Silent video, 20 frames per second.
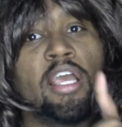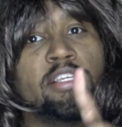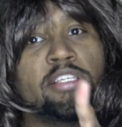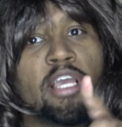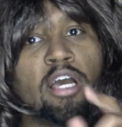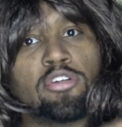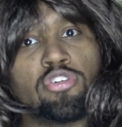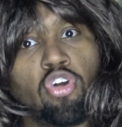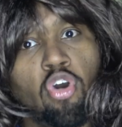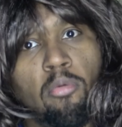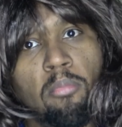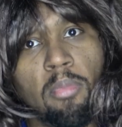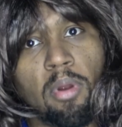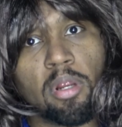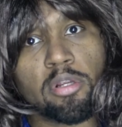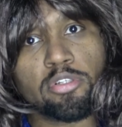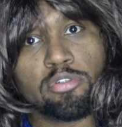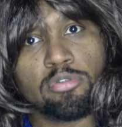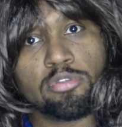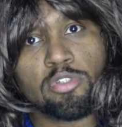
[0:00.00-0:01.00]
Y'all know
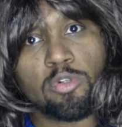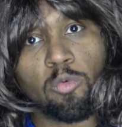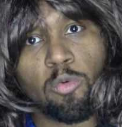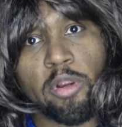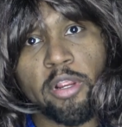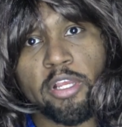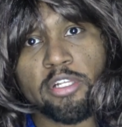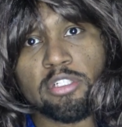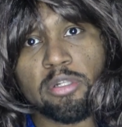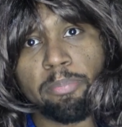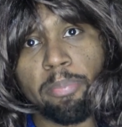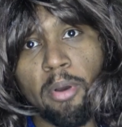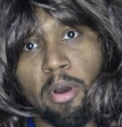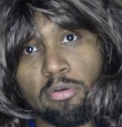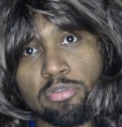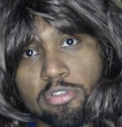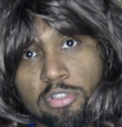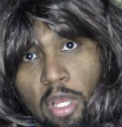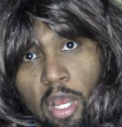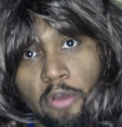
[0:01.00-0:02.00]
Mark used to work at the
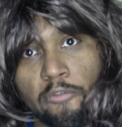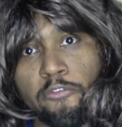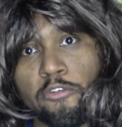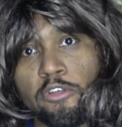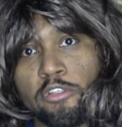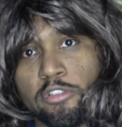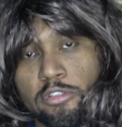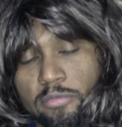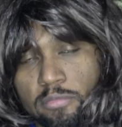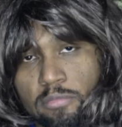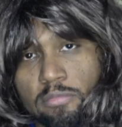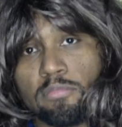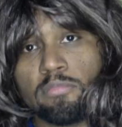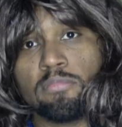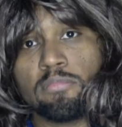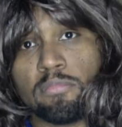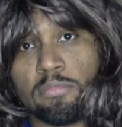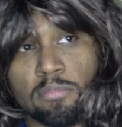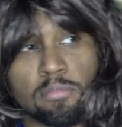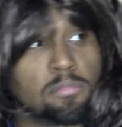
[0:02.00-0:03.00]
post office.
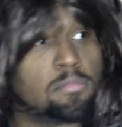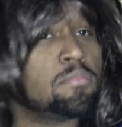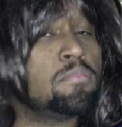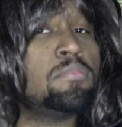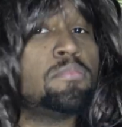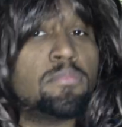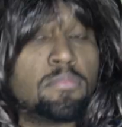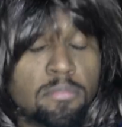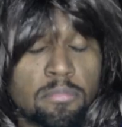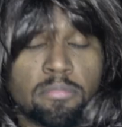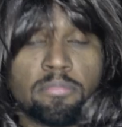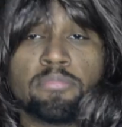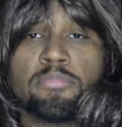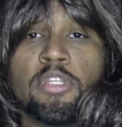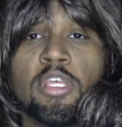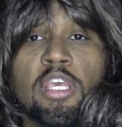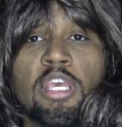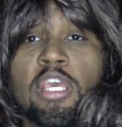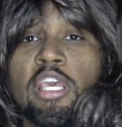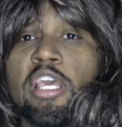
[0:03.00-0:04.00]
Mm-hmm.
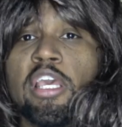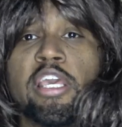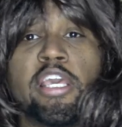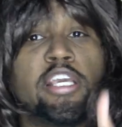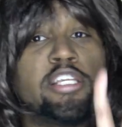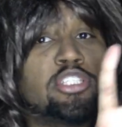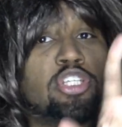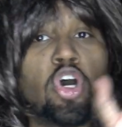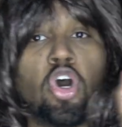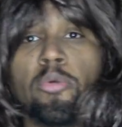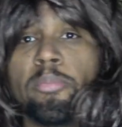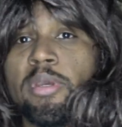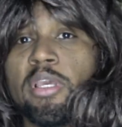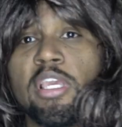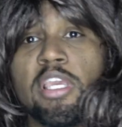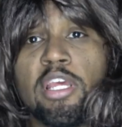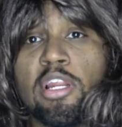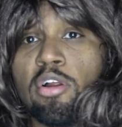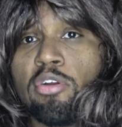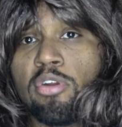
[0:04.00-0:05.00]
He told me
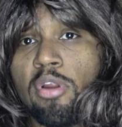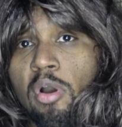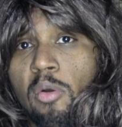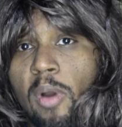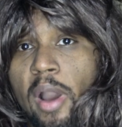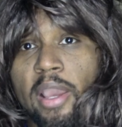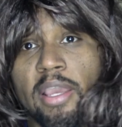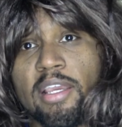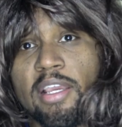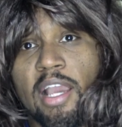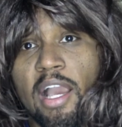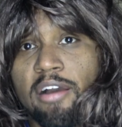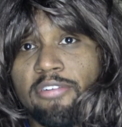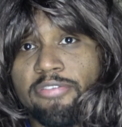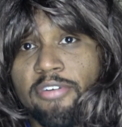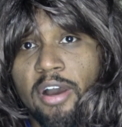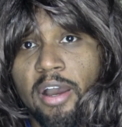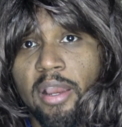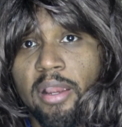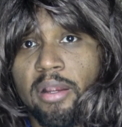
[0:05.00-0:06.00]
he don't know why he got
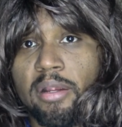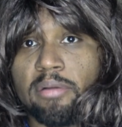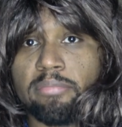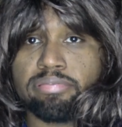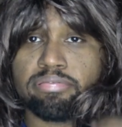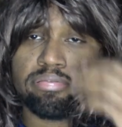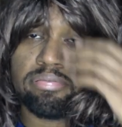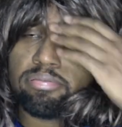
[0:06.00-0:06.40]
fired.